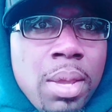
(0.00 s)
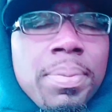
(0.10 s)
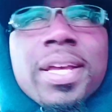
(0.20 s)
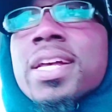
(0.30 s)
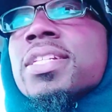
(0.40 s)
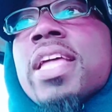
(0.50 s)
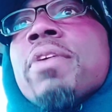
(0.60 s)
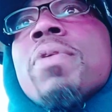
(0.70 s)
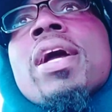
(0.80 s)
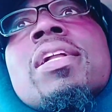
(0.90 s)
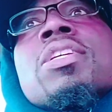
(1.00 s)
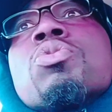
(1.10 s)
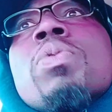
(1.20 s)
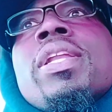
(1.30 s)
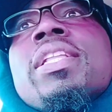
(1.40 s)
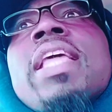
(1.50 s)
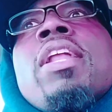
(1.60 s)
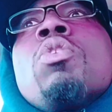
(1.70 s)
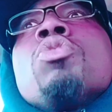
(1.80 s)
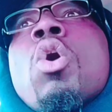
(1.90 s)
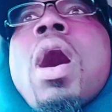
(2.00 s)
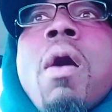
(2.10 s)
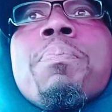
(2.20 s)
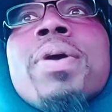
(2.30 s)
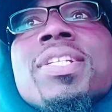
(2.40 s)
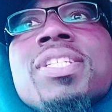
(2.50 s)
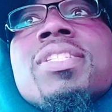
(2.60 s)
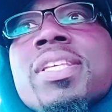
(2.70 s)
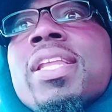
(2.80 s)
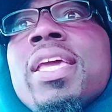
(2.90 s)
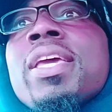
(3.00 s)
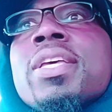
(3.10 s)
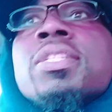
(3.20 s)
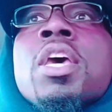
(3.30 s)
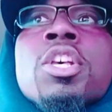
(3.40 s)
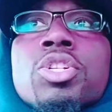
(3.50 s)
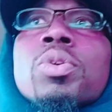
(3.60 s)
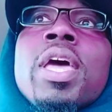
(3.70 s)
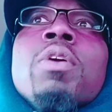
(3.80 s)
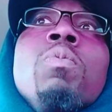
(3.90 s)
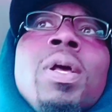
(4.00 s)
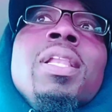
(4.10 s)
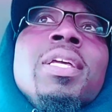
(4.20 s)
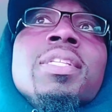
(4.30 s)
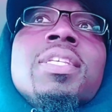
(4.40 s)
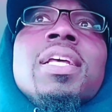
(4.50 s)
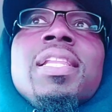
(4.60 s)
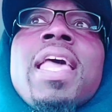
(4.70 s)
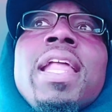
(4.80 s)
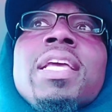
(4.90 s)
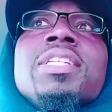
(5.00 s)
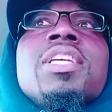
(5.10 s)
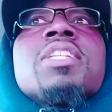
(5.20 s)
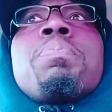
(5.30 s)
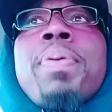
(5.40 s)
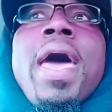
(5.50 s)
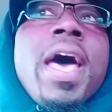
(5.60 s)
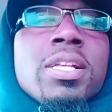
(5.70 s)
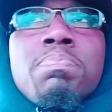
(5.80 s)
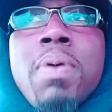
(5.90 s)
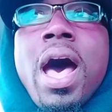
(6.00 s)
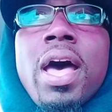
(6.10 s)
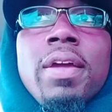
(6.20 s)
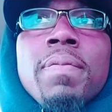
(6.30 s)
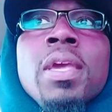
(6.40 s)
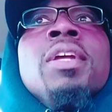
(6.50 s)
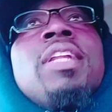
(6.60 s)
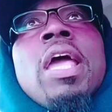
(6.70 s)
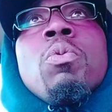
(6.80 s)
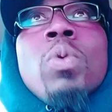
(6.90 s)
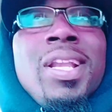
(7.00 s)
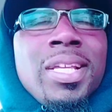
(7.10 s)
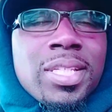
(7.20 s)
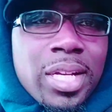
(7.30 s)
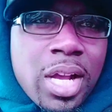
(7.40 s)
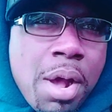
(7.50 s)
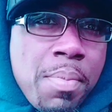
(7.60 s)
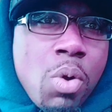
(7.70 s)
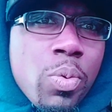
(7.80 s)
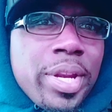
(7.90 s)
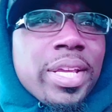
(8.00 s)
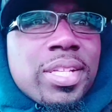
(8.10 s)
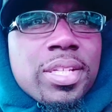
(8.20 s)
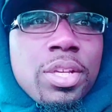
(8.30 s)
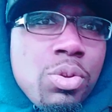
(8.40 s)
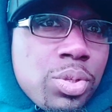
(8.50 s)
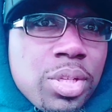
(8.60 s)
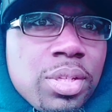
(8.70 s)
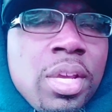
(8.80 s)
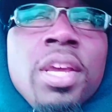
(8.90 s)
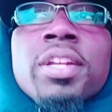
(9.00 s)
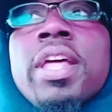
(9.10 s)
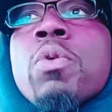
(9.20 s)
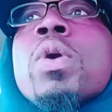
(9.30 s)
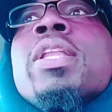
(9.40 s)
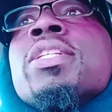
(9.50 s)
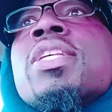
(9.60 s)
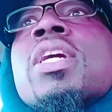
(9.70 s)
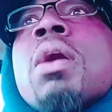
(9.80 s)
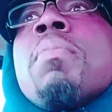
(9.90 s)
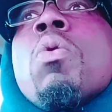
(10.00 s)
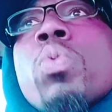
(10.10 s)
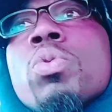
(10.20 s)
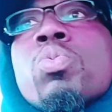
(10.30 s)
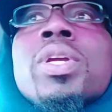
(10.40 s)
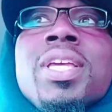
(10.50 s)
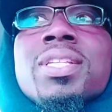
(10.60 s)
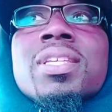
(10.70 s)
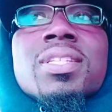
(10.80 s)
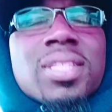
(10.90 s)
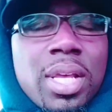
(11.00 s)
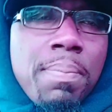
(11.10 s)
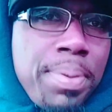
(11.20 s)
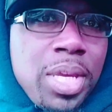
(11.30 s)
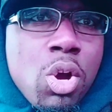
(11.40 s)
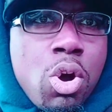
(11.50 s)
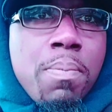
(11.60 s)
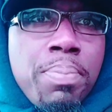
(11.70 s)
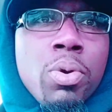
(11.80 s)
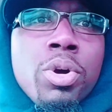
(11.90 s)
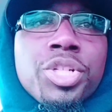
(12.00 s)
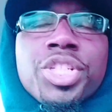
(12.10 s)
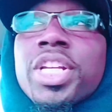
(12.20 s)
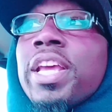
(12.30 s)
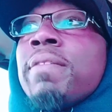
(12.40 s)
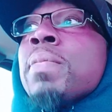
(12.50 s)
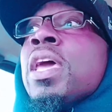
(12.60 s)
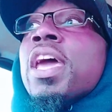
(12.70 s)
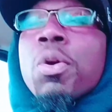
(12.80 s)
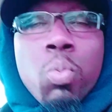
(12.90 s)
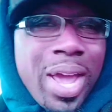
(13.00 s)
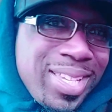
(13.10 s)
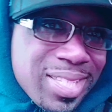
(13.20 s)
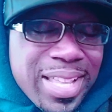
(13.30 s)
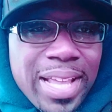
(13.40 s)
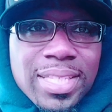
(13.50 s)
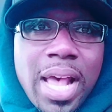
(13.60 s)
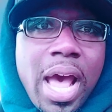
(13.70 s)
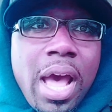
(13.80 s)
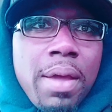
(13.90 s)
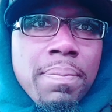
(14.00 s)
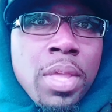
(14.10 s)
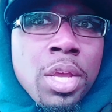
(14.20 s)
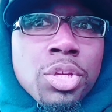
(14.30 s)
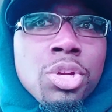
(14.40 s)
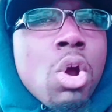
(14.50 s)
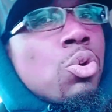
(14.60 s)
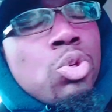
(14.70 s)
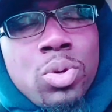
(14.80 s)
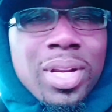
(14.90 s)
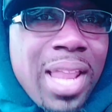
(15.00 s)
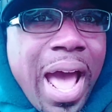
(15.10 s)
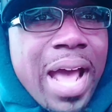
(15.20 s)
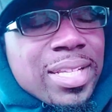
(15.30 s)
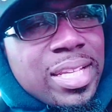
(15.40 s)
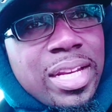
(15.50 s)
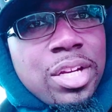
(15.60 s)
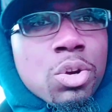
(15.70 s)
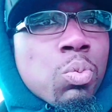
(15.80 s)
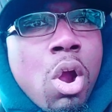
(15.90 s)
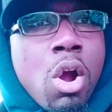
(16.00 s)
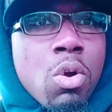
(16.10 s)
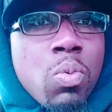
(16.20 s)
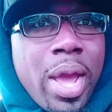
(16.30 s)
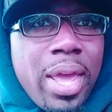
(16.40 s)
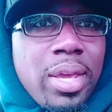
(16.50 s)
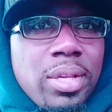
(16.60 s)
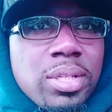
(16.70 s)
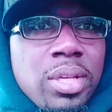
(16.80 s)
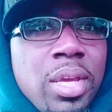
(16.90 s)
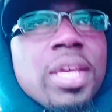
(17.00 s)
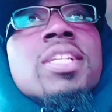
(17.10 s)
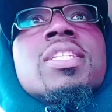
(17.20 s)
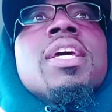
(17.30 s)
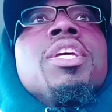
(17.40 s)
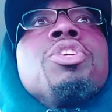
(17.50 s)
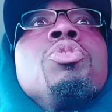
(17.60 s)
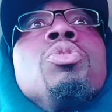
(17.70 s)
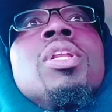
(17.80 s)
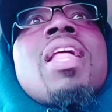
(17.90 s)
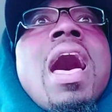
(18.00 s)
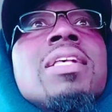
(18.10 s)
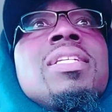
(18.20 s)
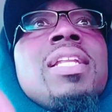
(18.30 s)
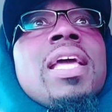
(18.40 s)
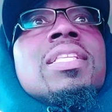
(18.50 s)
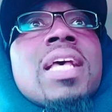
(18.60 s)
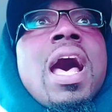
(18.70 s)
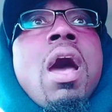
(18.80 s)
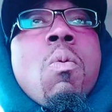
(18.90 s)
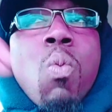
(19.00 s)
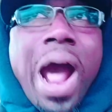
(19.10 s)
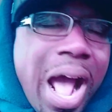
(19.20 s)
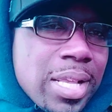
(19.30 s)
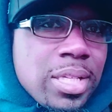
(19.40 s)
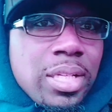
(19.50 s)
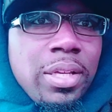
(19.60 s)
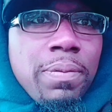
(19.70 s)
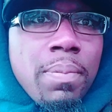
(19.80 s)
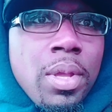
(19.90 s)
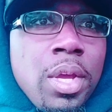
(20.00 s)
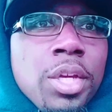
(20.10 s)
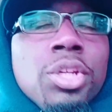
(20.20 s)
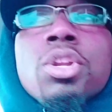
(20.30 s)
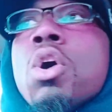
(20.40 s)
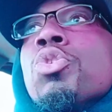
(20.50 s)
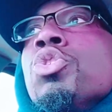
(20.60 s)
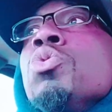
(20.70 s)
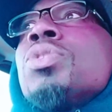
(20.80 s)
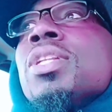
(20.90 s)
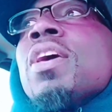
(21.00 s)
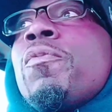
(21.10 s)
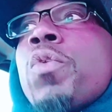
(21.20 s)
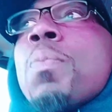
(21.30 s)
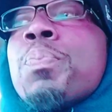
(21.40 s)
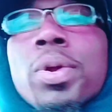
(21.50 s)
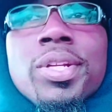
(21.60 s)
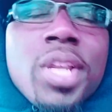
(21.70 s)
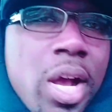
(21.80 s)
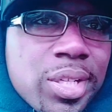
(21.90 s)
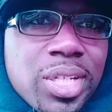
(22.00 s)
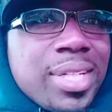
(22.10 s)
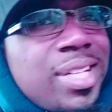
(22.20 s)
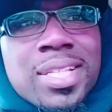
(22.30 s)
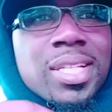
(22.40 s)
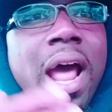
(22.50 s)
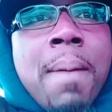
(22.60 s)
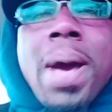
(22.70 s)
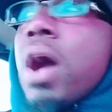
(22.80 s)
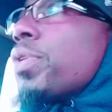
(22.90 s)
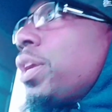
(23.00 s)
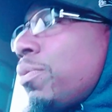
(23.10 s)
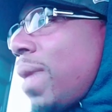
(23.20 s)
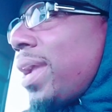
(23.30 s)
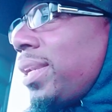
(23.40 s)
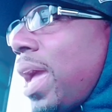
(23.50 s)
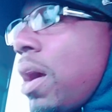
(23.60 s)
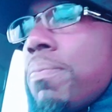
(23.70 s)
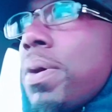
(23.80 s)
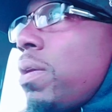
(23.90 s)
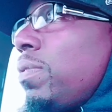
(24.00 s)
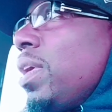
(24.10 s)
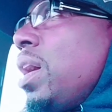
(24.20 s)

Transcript: Because they reckless with it. They don't know how precious it is, so they willing to let it just pass by. They willing to come up with excuses. They willing to come up with reasons to be on bullshit and waste their time. You know, utilize it in the wrong ways instead of utilizing their time wisely. You know, using it for production. Listen, I'm out here right now, bro.